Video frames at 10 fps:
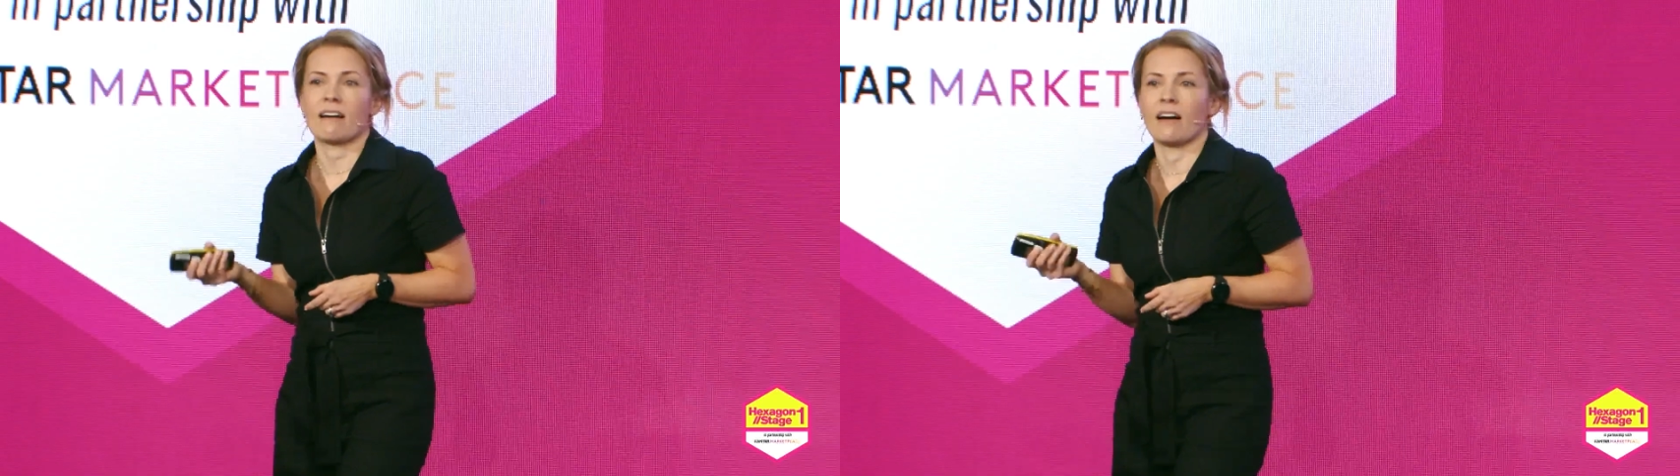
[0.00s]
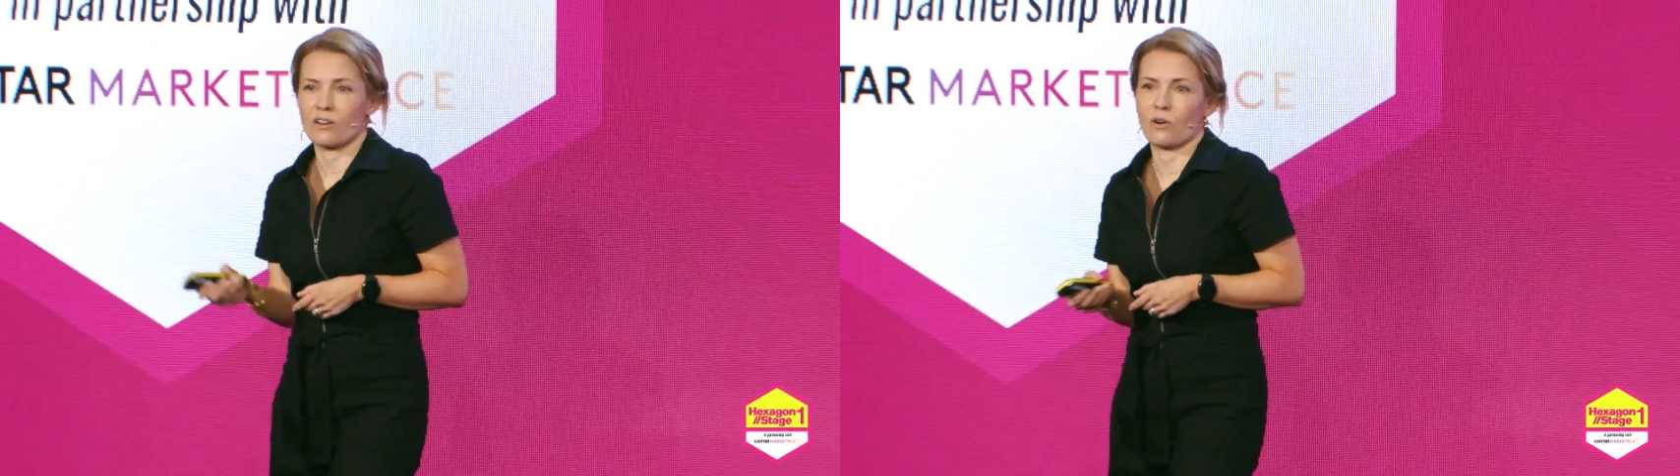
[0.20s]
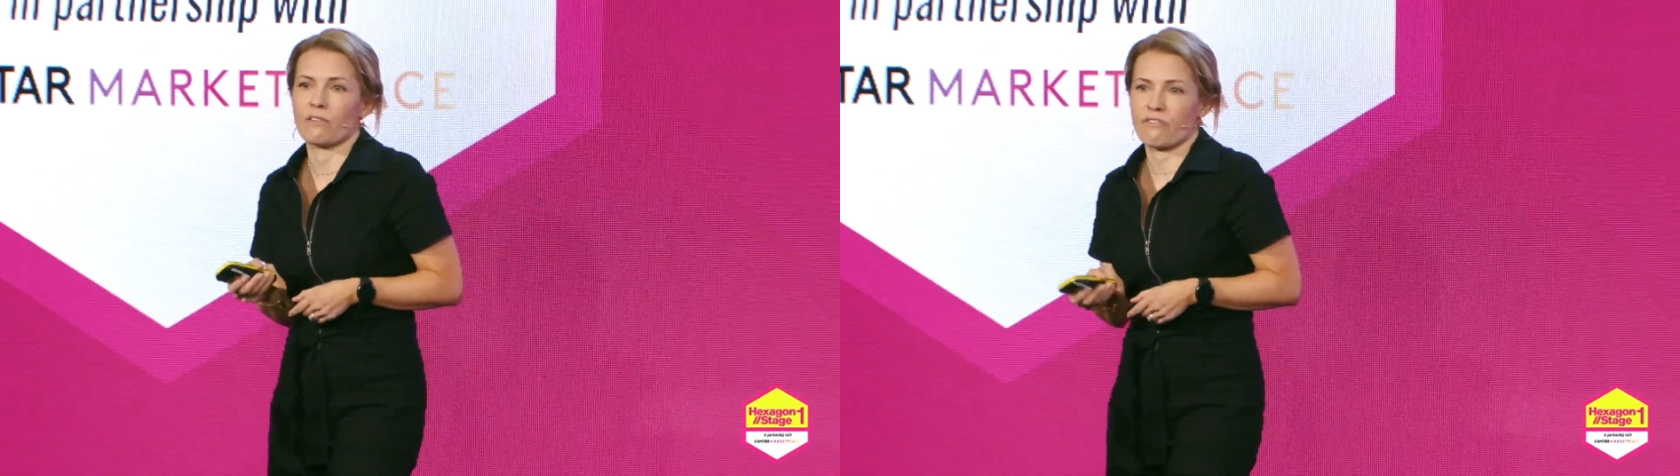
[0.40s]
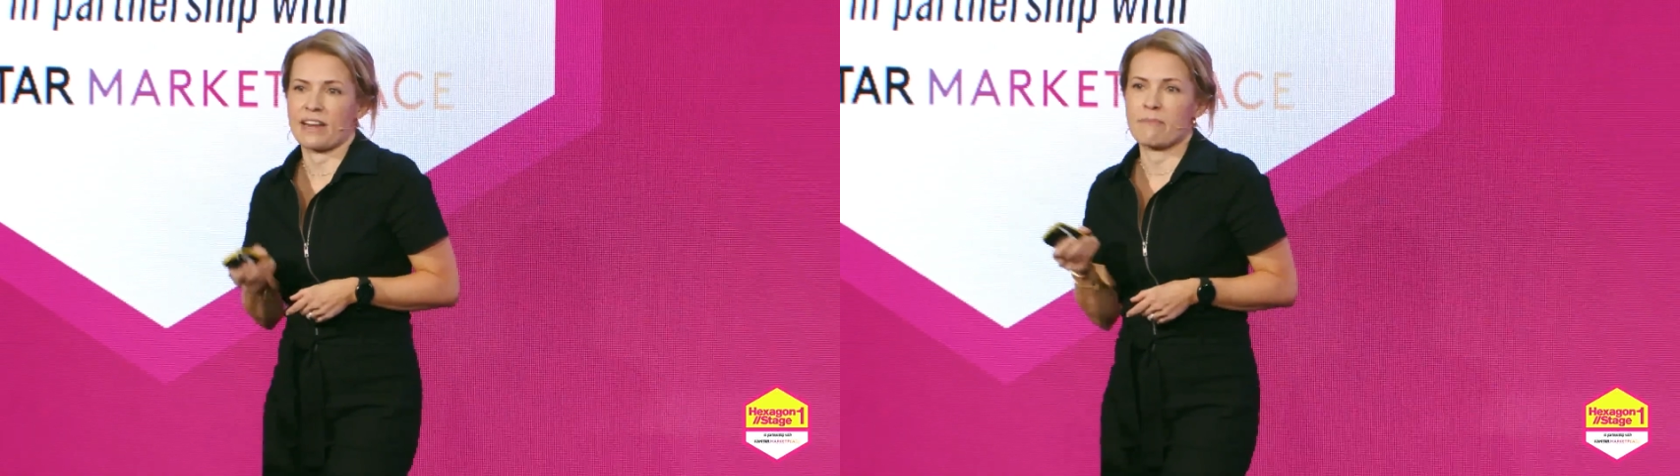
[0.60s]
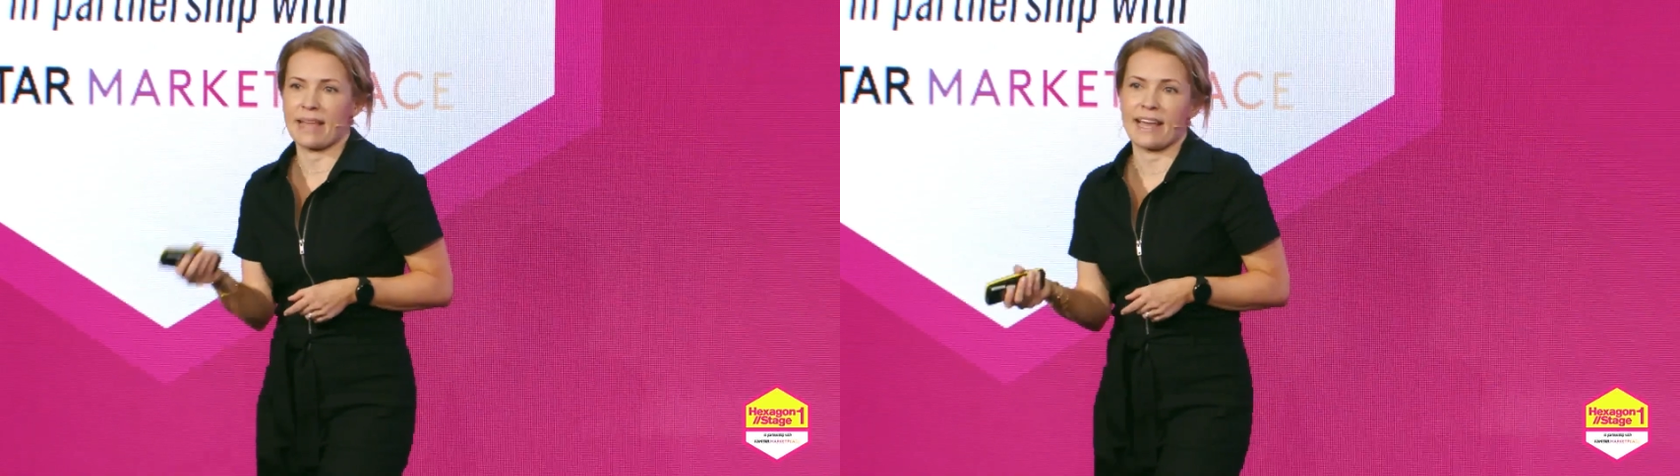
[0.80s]

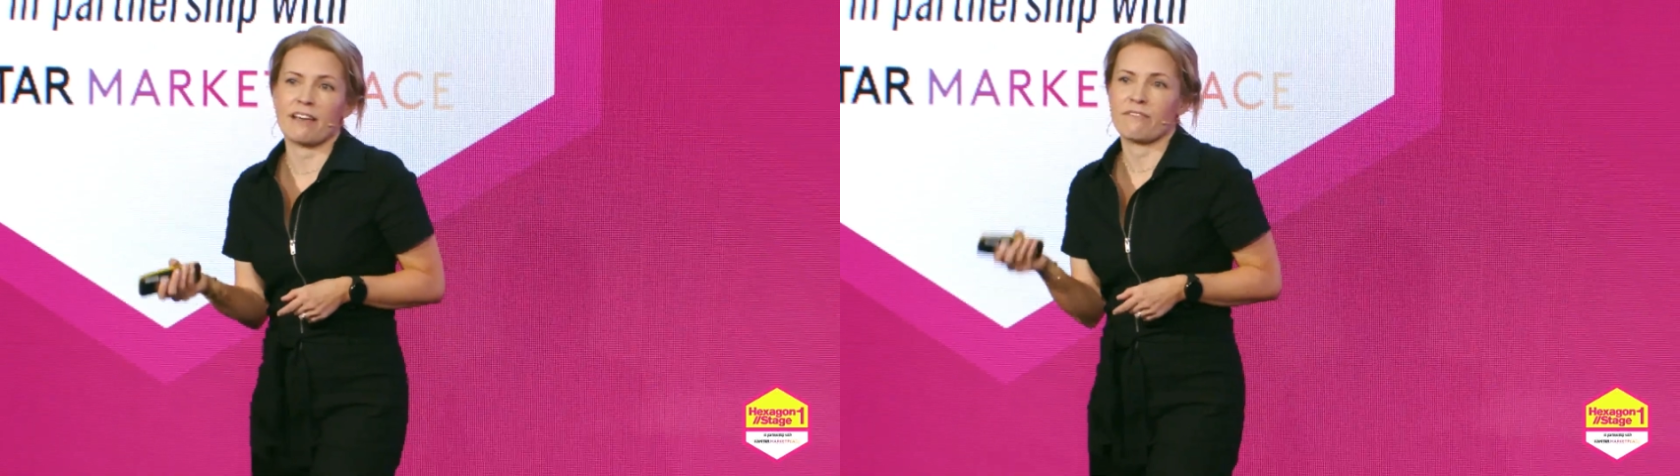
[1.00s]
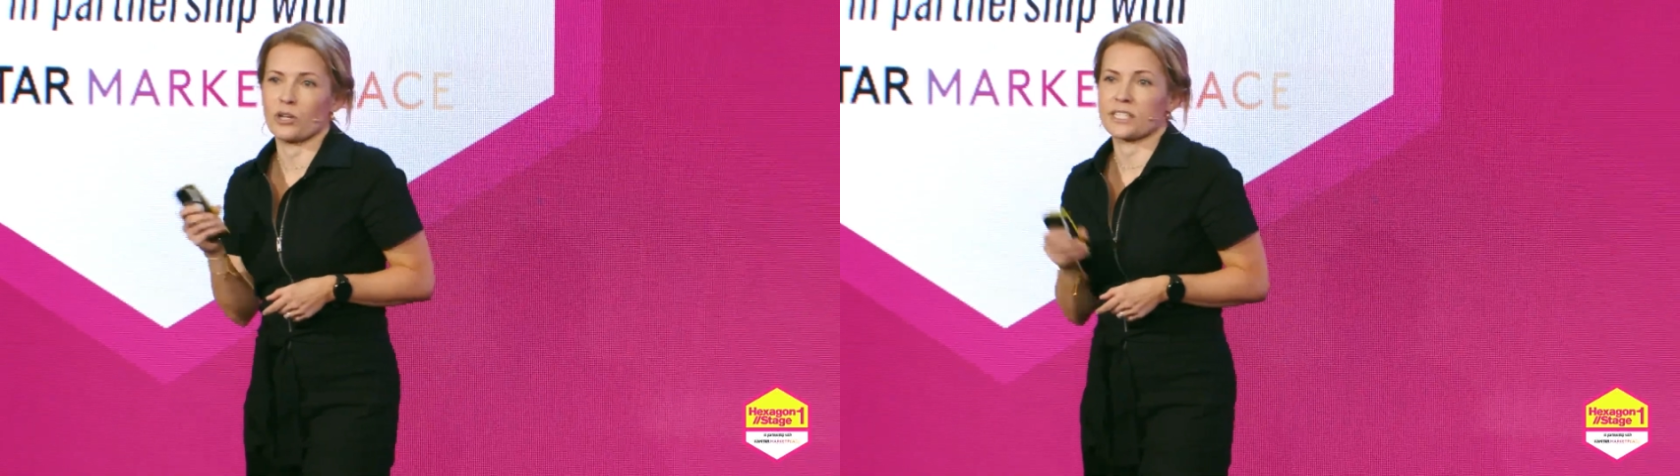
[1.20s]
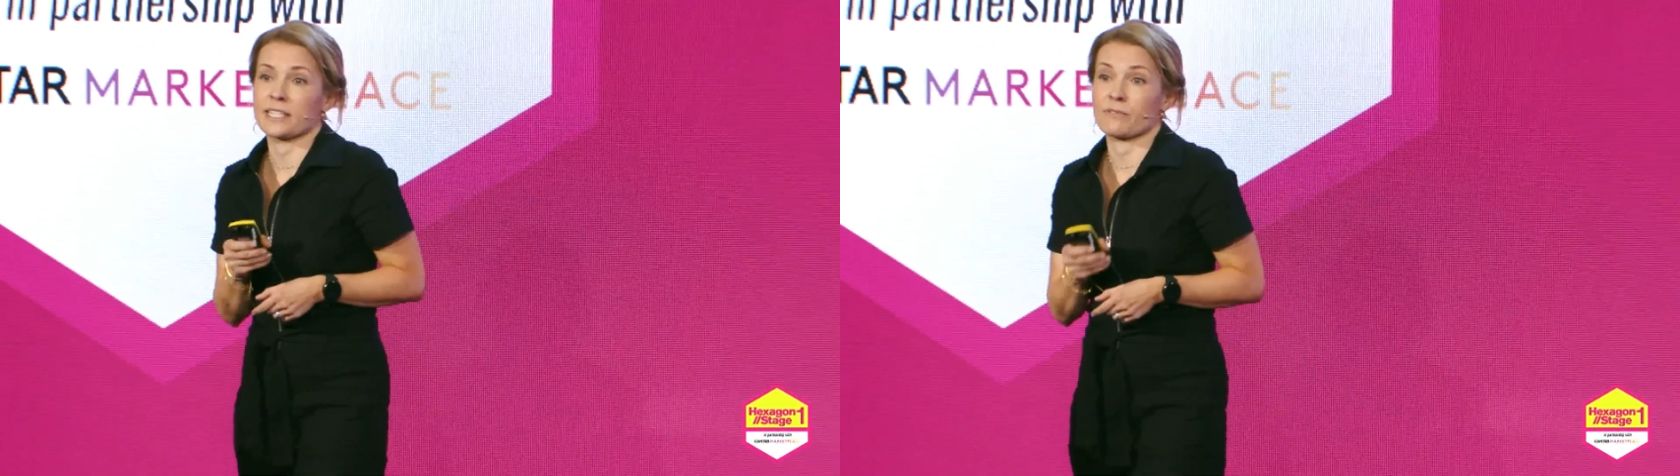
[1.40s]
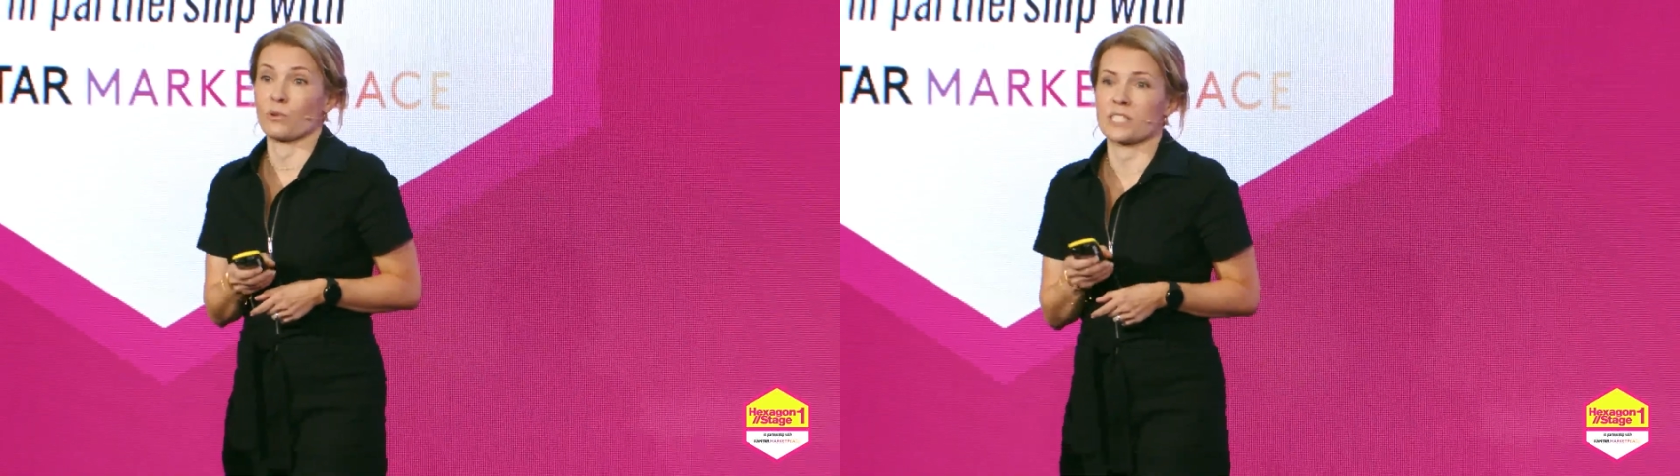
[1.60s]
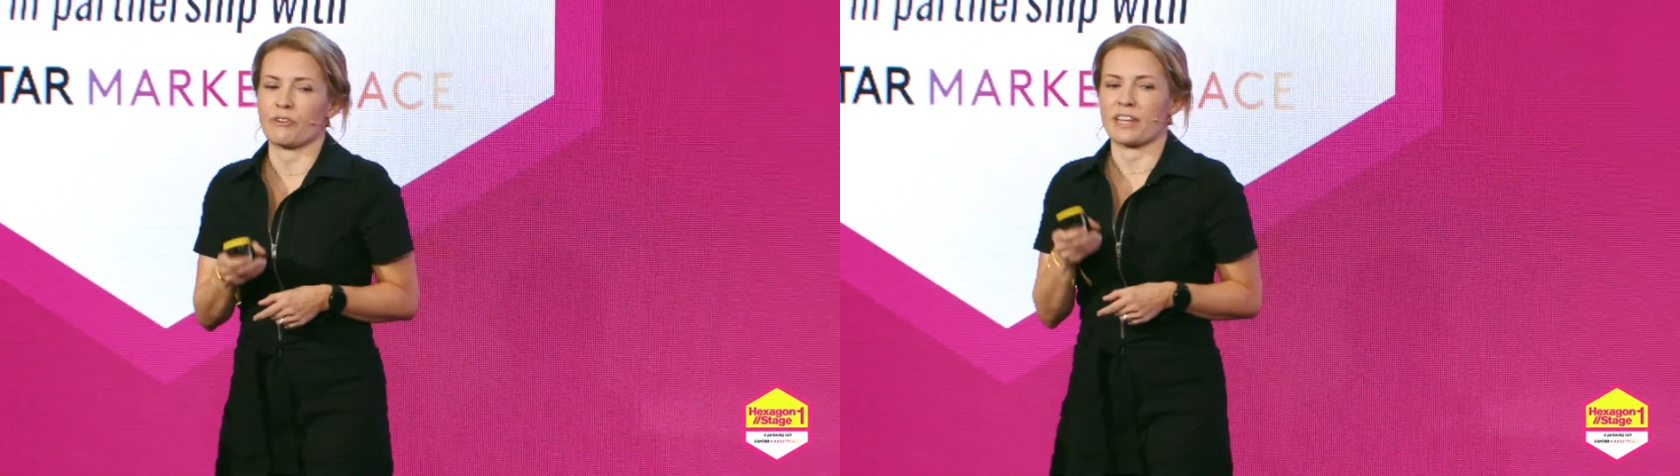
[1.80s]
alcohol-free beer versus
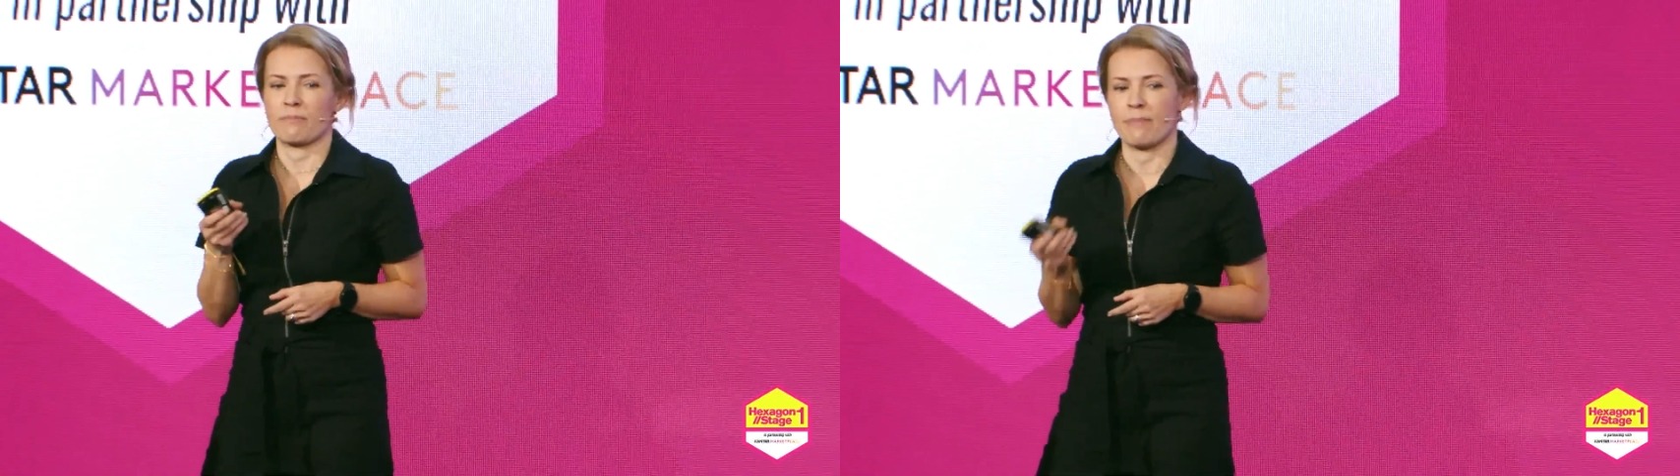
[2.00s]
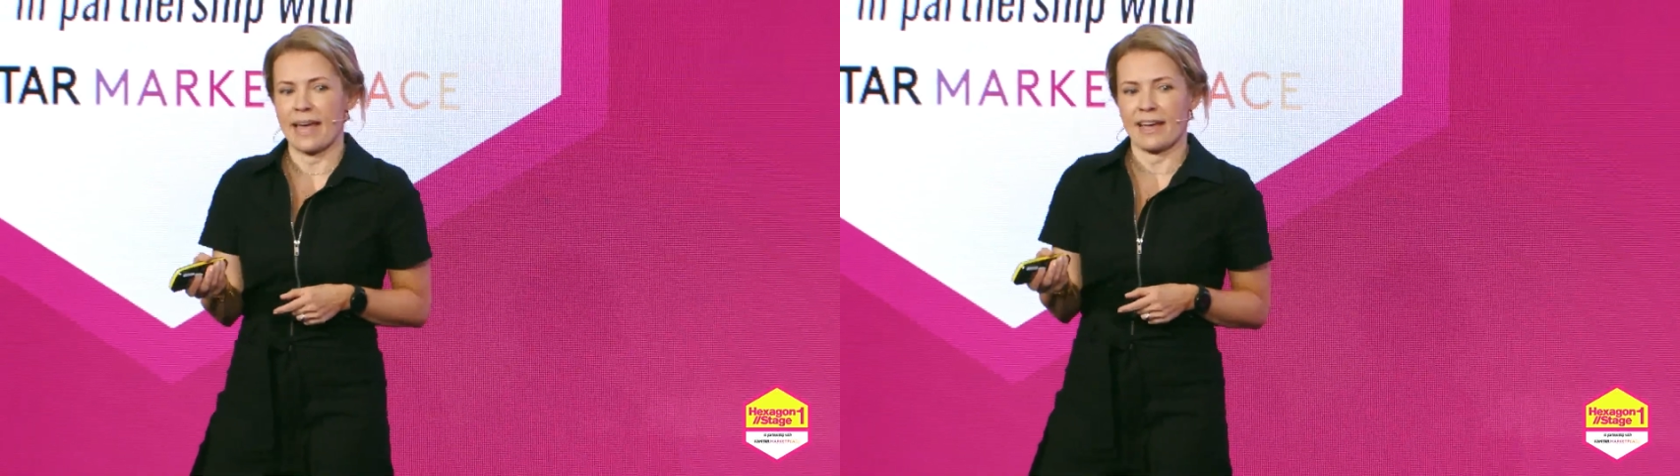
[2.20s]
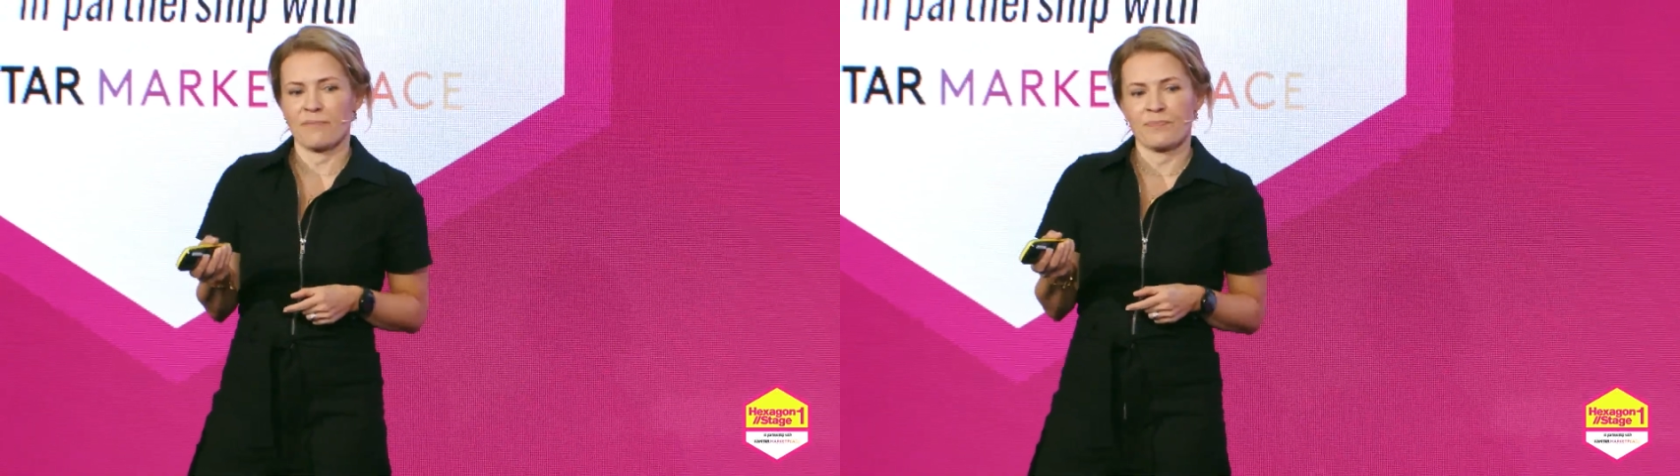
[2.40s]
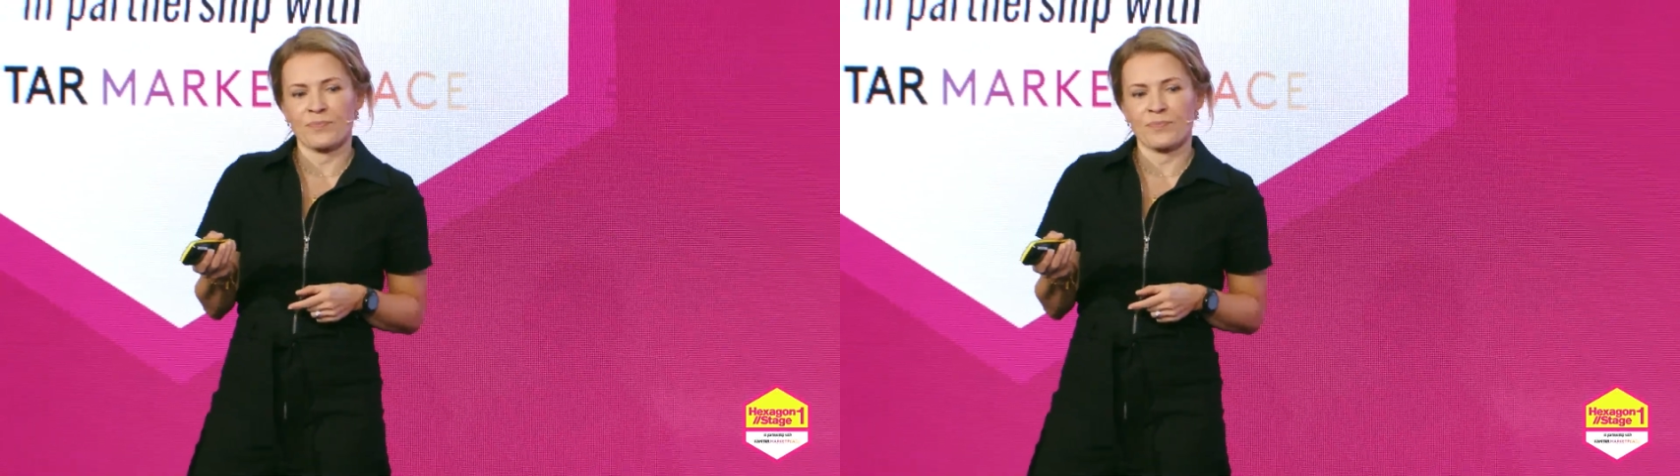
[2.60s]
full-strength beer.